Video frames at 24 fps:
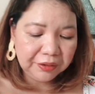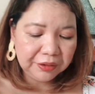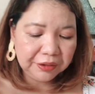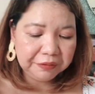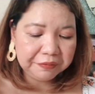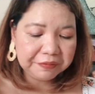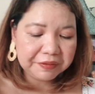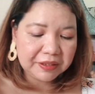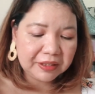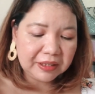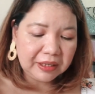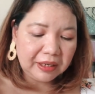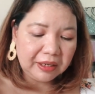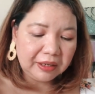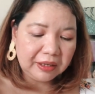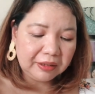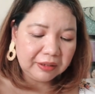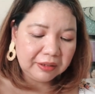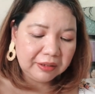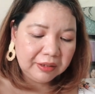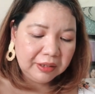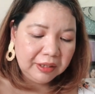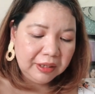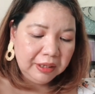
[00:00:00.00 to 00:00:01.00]
of stock.
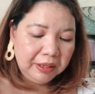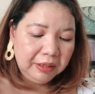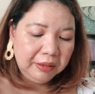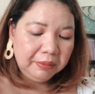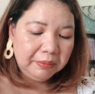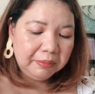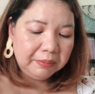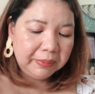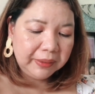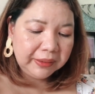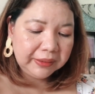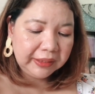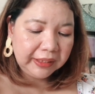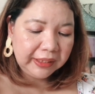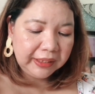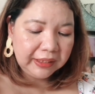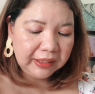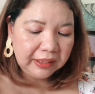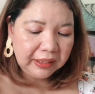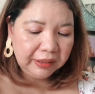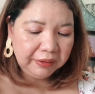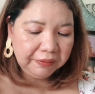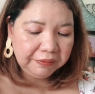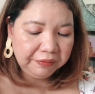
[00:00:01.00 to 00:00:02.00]
But I
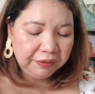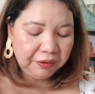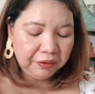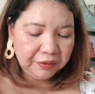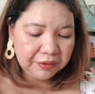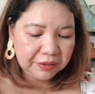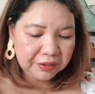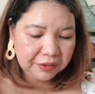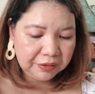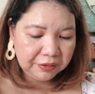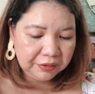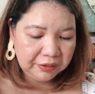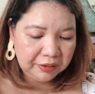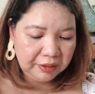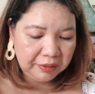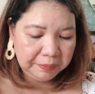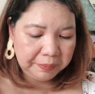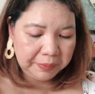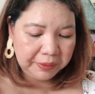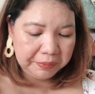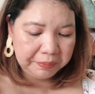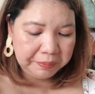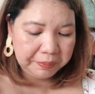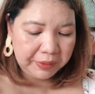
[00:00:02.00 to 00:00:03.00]
love also the
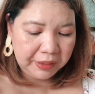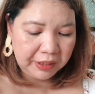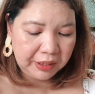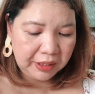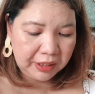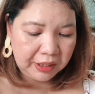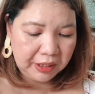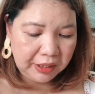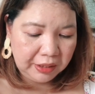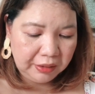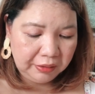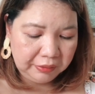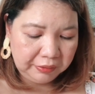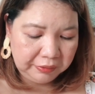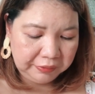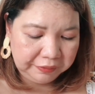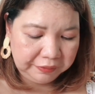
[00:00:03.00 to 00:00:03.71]
PPE of